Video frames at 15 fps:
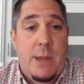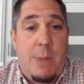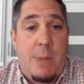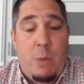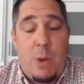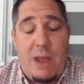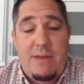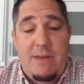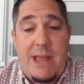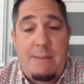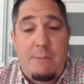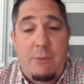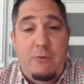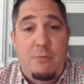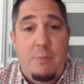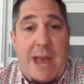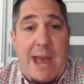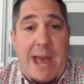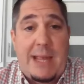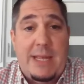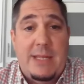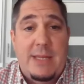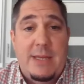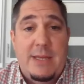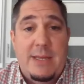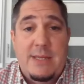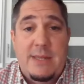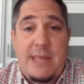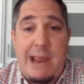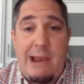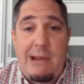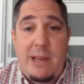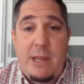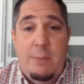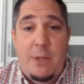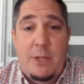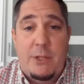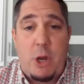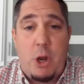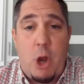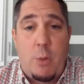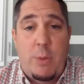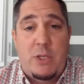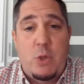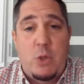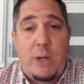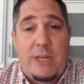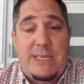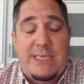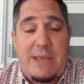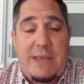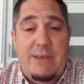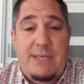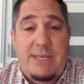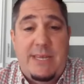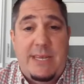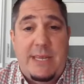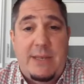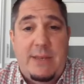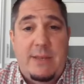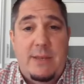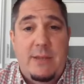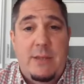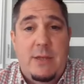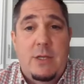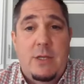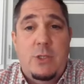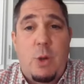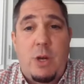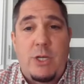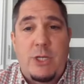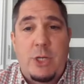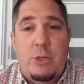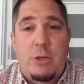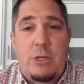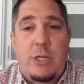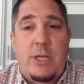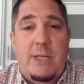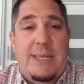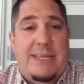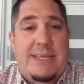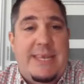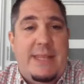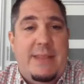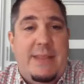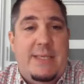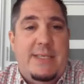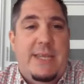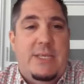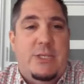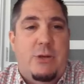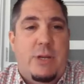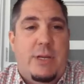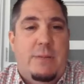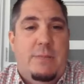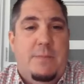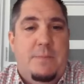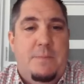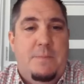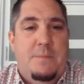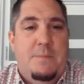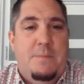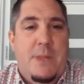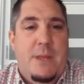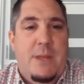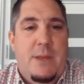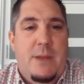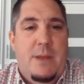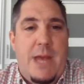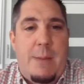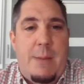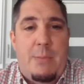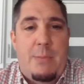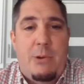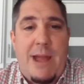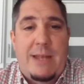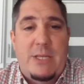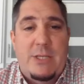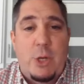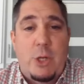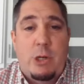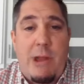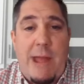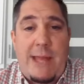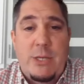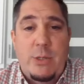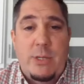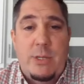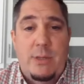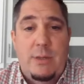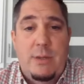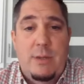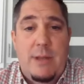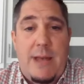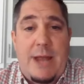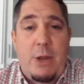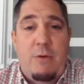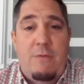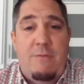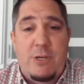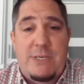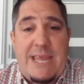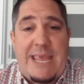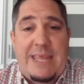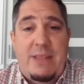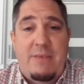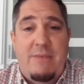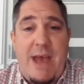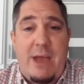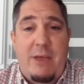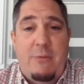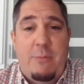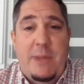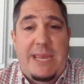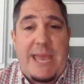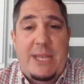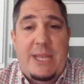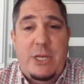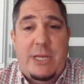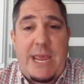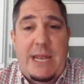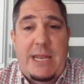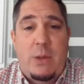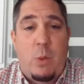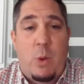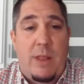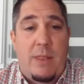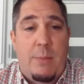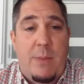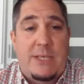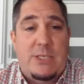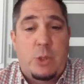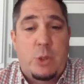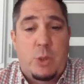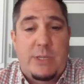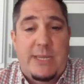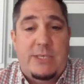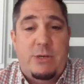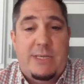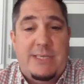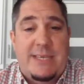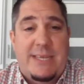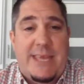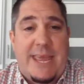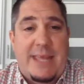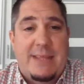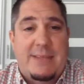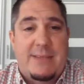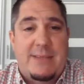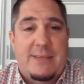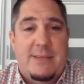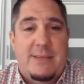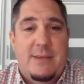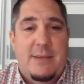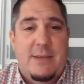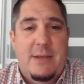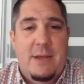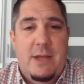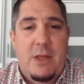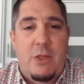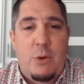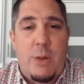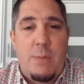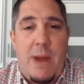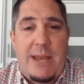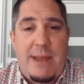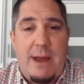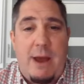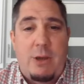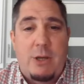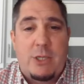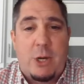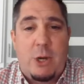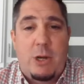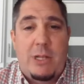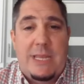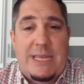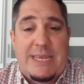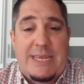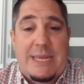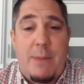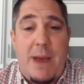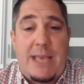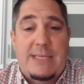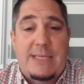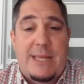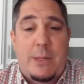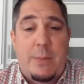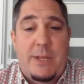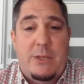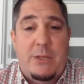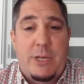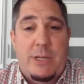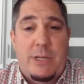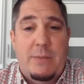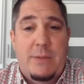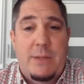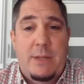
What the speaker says: My wife and I moved back to the area and built our home in 2017 so our children could attend this district. I'm a proud DeSoto graduate. I know firsthand the value of being educated in one of the best school districts in Kansas. Three of my daughters currently attend Myers Elementary.